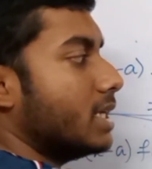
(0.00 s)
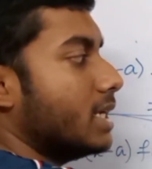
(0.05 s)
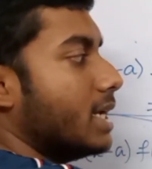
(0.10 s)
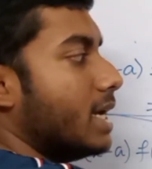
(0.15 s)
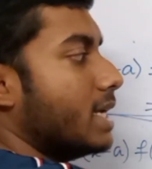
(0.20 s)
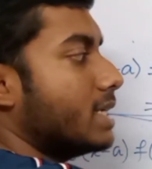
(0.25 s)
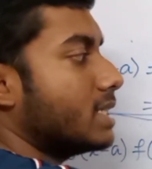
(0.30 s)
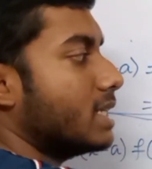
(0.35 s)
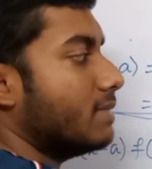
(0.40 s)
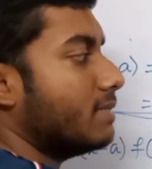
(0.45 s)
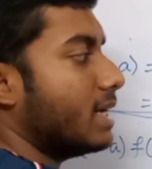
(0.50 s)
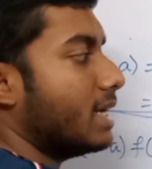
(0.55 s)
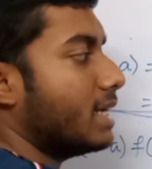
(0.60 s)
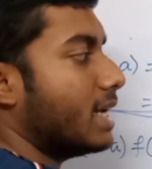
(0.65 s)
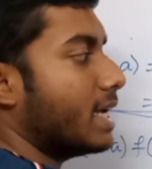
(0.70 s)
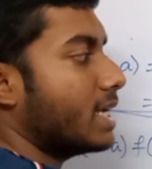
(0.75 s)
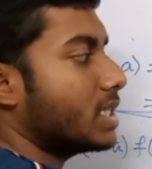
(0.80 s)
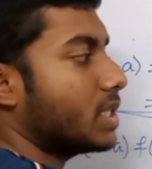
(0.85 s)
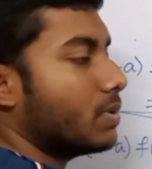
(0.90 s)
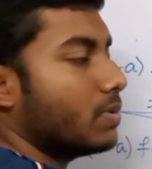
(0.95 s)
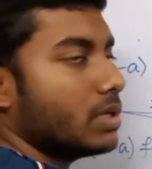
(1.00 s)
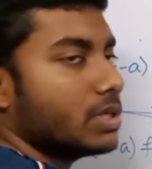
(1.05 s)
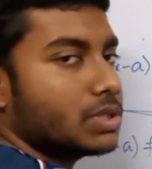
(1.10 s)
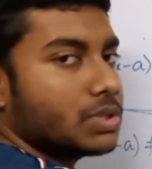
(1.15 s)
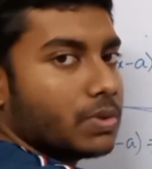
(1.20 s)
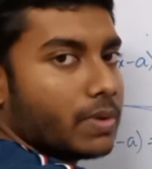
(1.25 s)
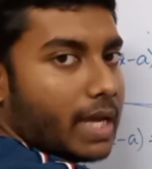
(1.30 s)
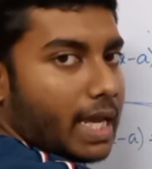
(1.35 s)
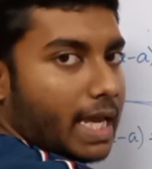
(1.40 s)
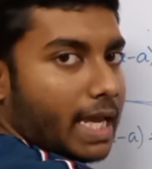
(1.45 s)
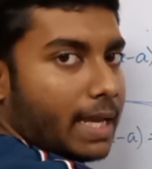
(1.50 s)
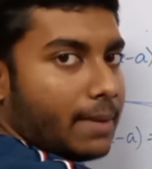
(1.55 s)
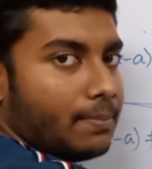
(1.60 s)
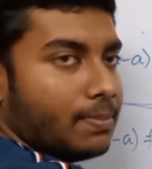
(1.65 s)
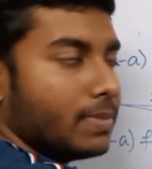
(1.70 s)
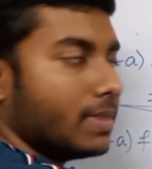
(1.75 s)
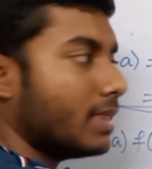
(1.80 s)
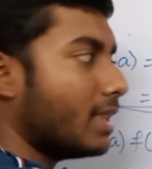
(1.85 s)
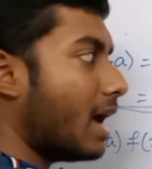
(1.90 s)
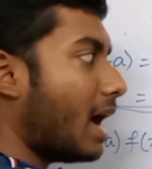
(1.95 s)
except at x equals to a,
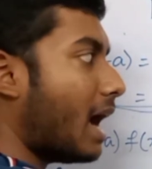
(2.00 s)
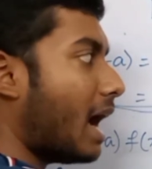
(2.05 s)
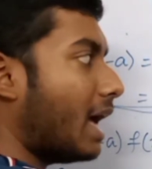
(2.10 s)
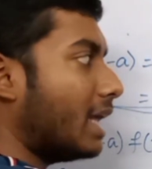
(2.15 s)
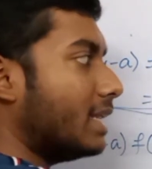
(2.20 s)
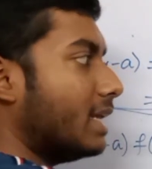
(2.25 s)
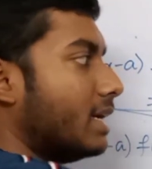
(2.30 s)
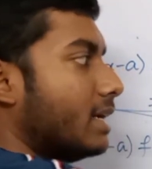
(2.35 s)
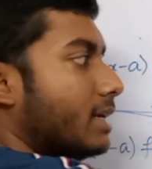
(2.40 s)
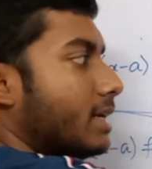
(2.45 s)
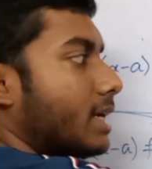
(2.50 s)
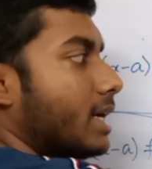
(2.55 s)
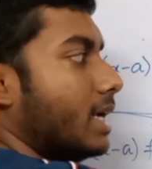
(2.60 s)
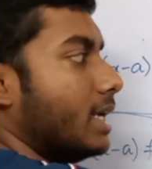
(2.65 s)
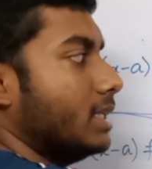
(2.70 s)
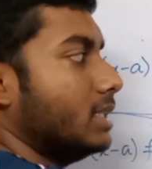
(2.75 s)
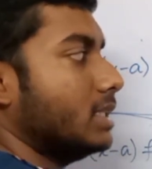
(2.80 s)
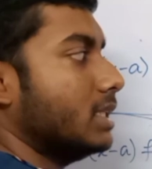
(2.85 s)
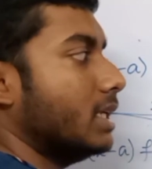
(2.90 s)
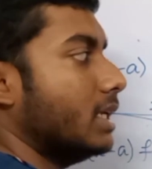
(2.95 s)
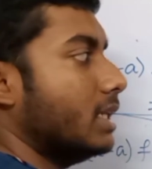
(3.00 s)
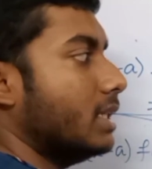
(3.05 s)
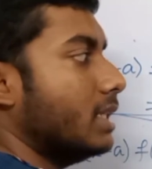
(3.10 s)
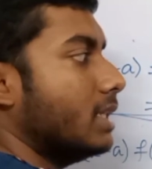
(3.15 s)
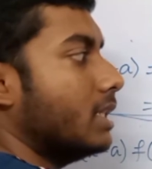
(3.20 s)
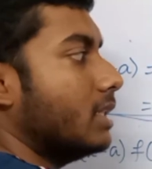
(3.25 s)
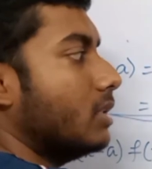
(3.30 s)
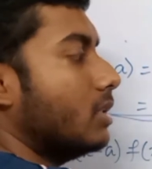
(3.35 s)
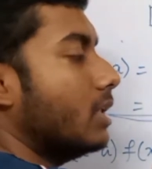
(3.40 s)
the other range in